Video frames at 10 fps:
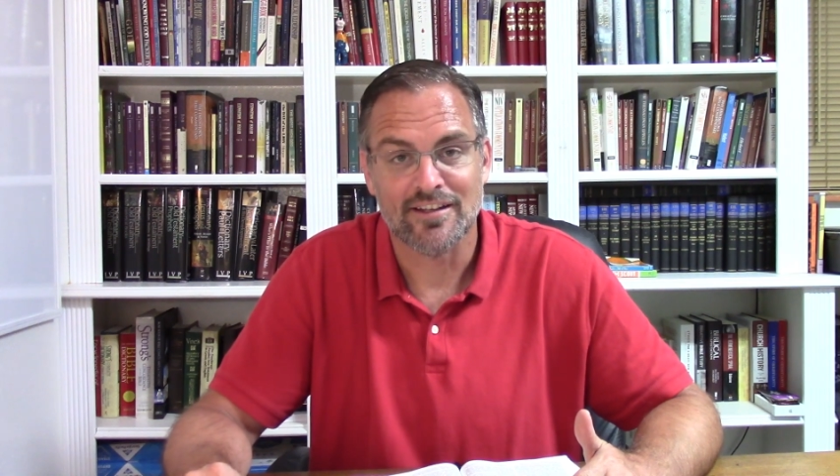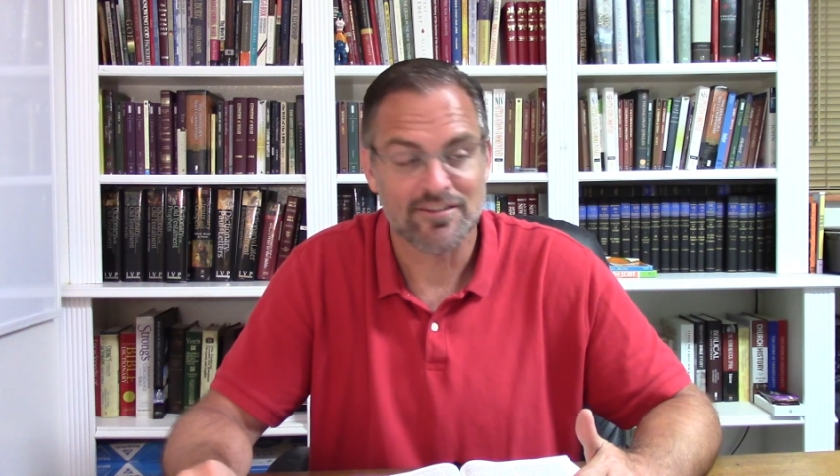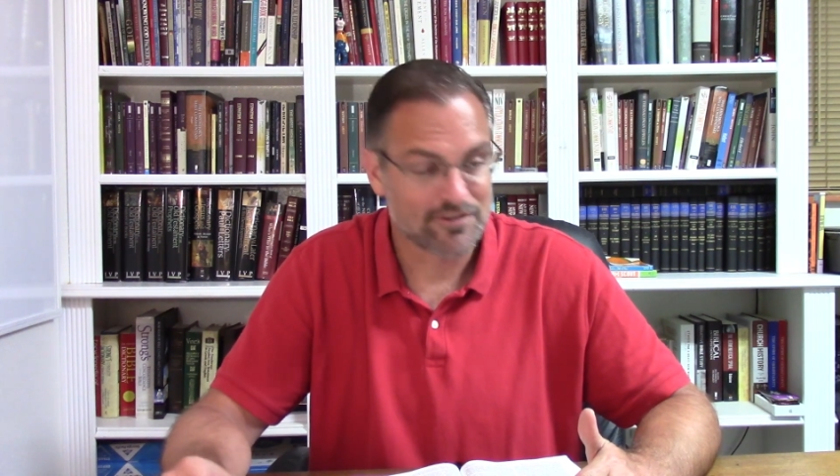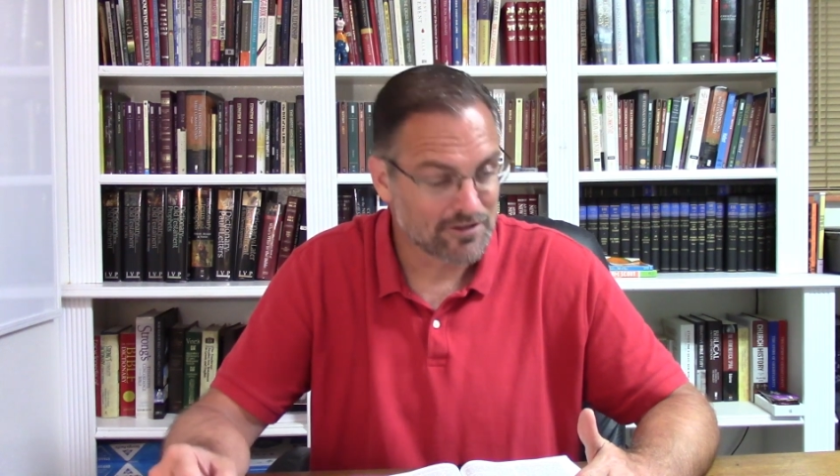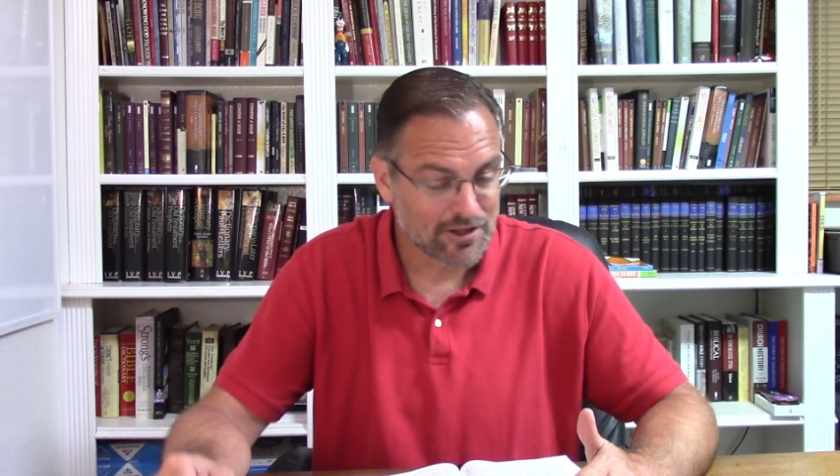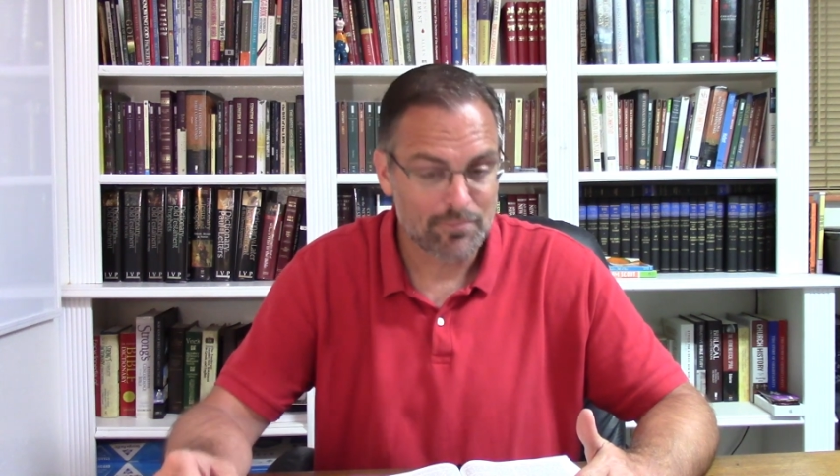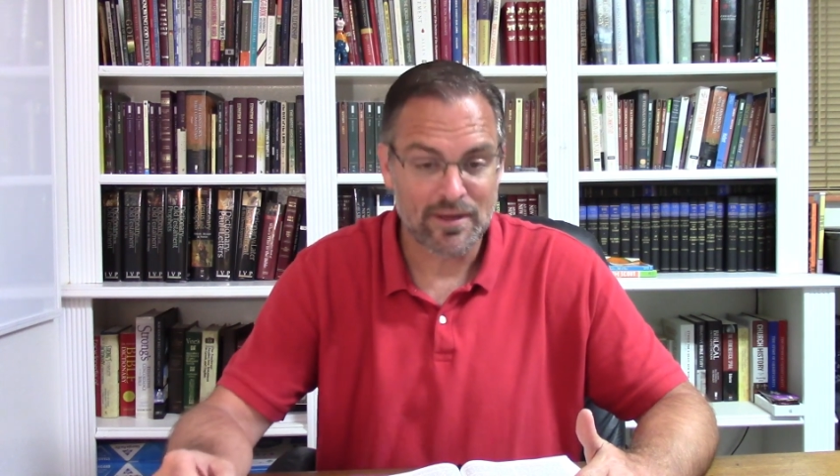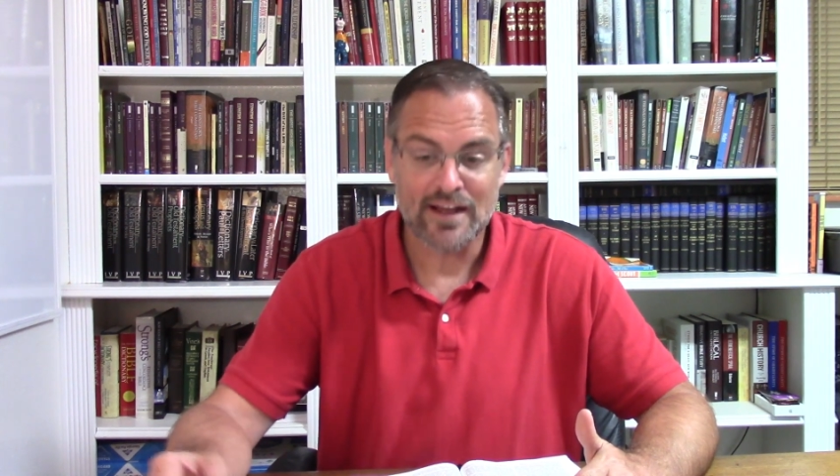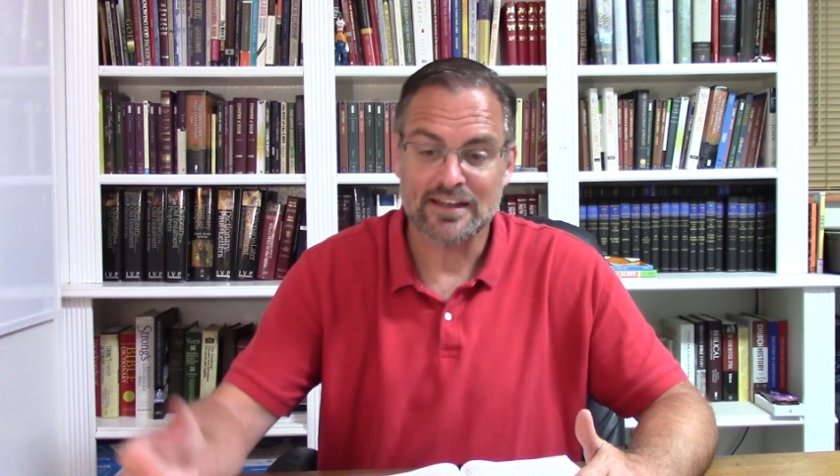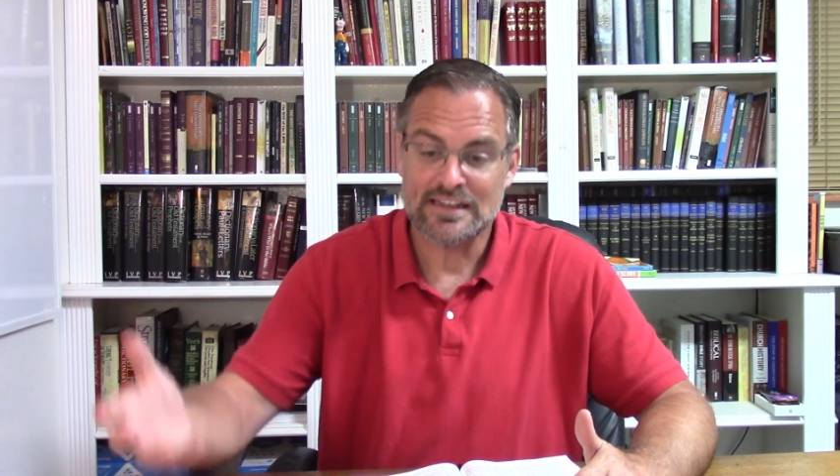He's going to come
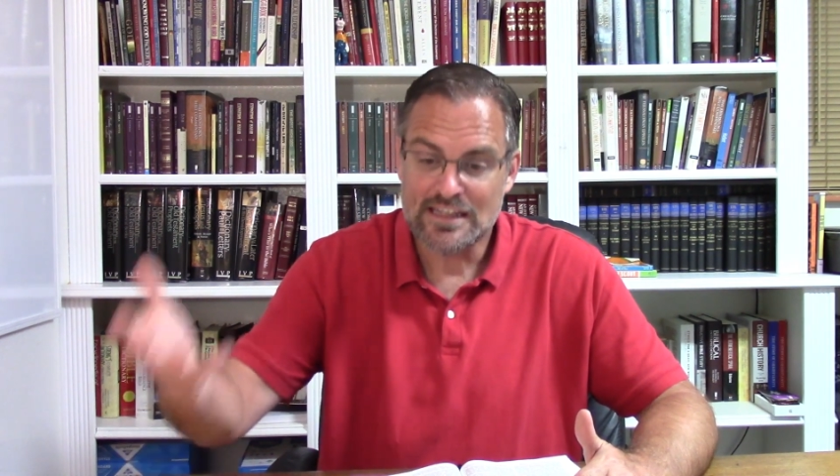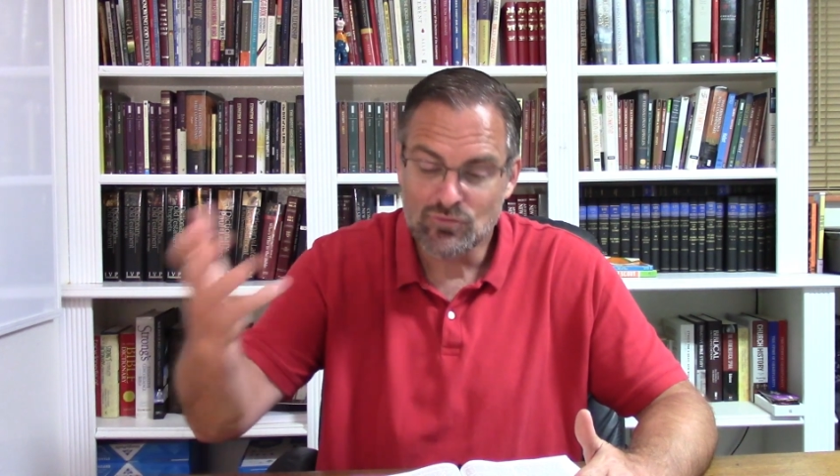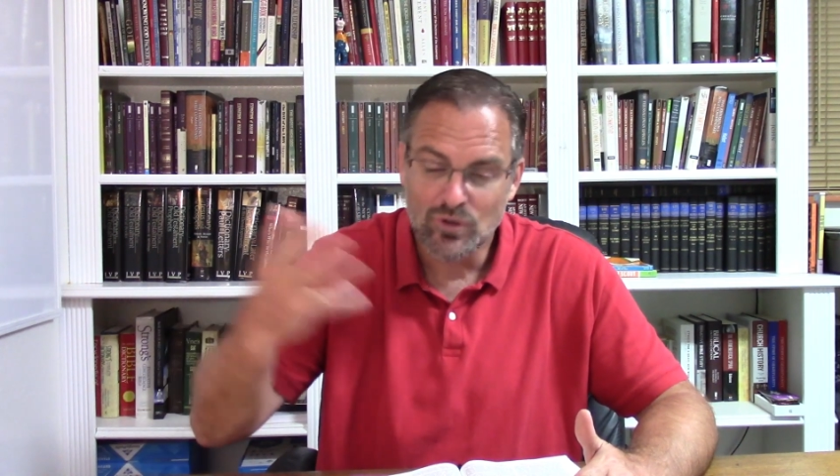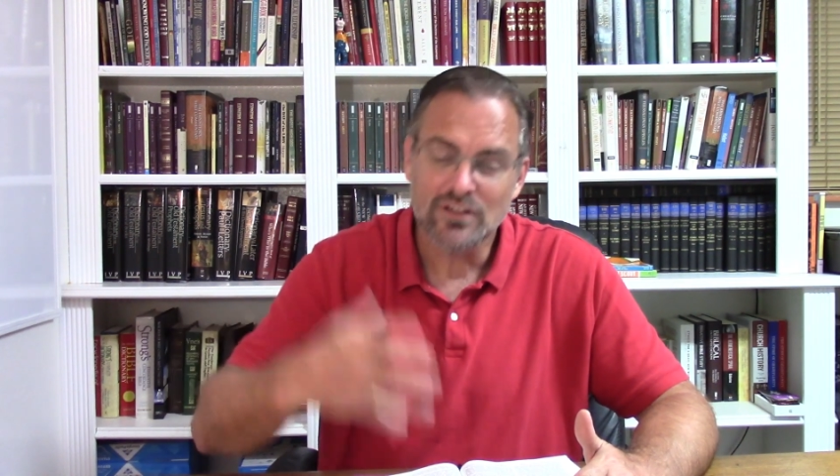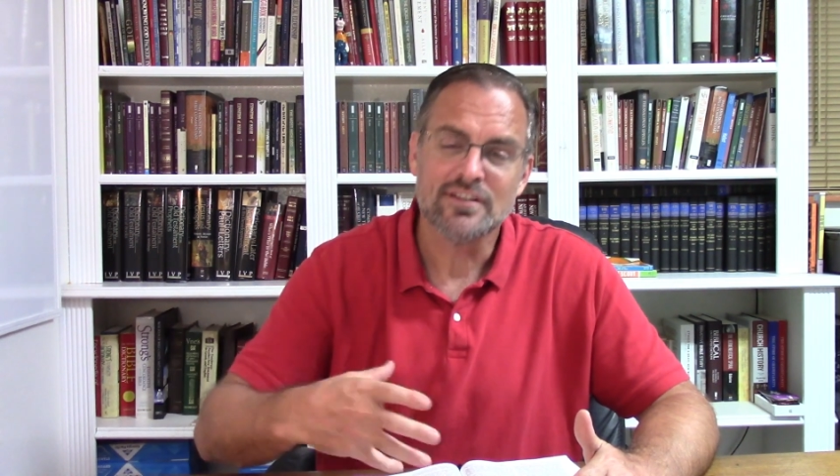back, and He will